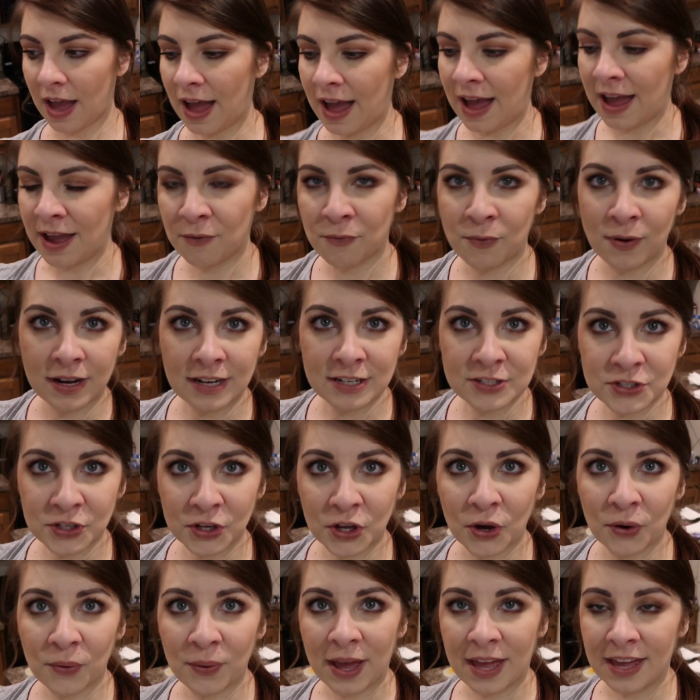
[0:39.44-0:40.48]
I wanted to
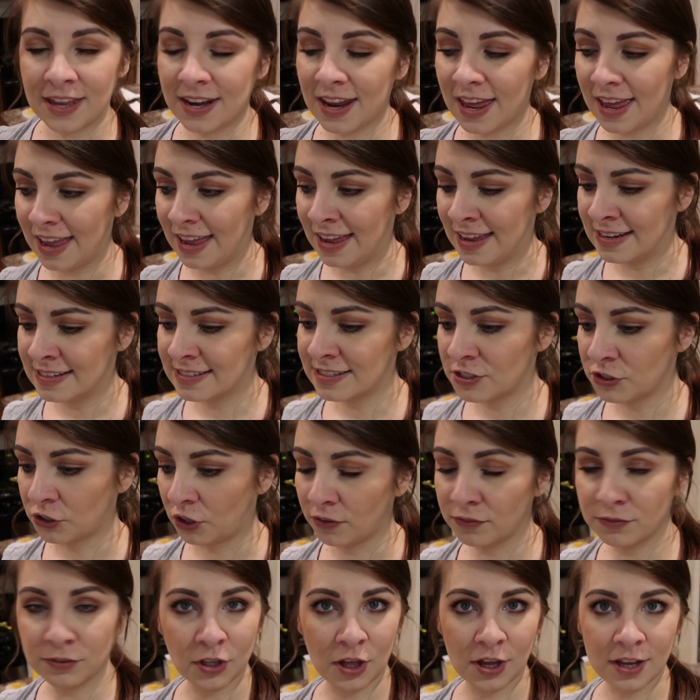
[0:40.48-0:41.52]
go ahead and
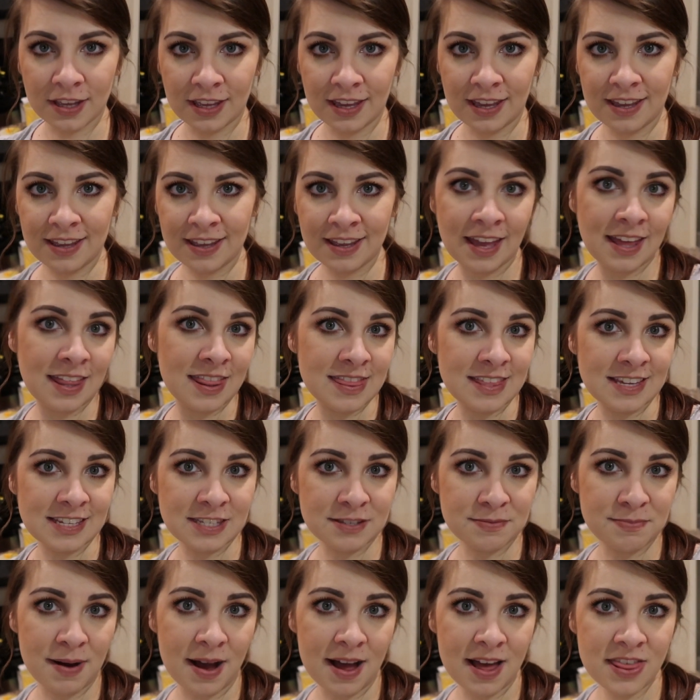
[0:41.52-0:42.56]
start vlogging
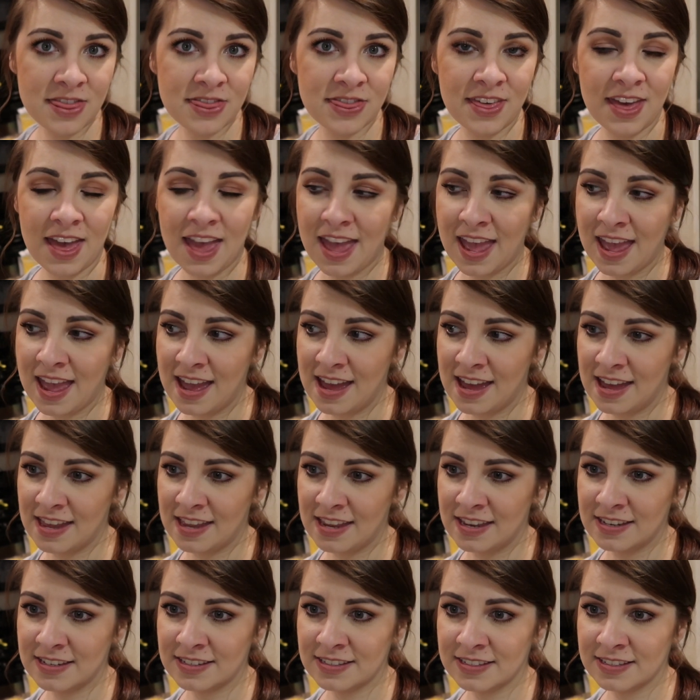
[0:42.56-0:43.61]
this month
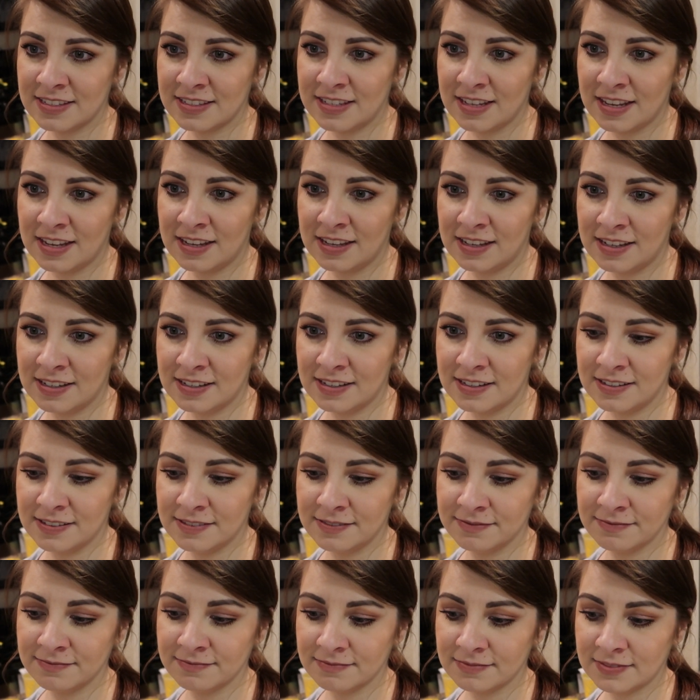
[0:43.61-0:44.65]
and
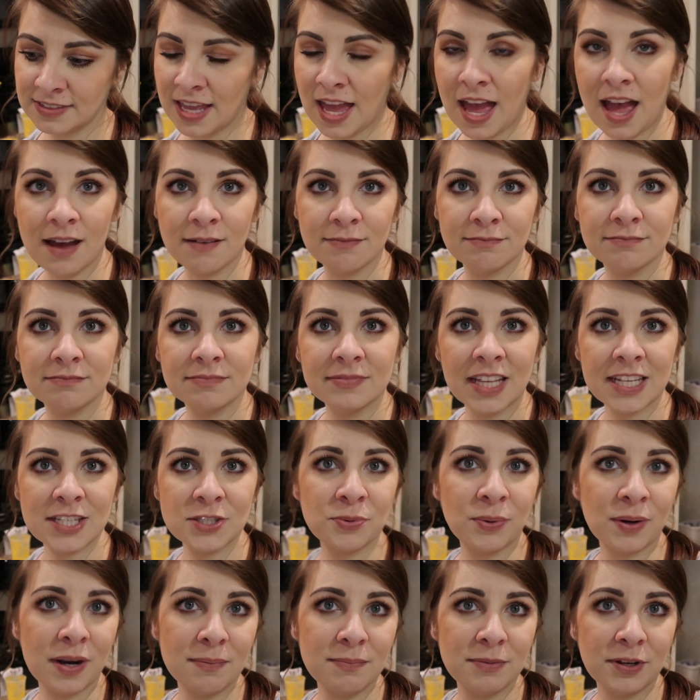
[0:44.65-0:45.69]
um, yeah,
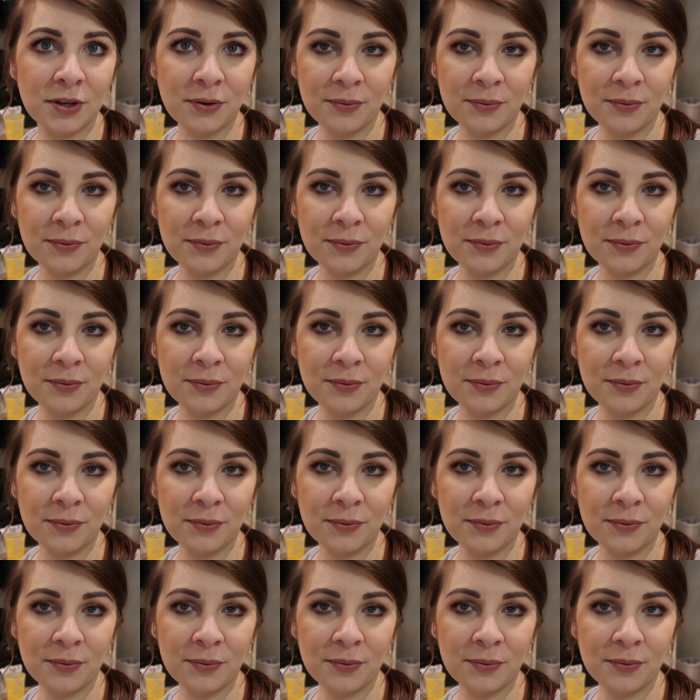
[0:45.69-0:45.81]
that's what I'm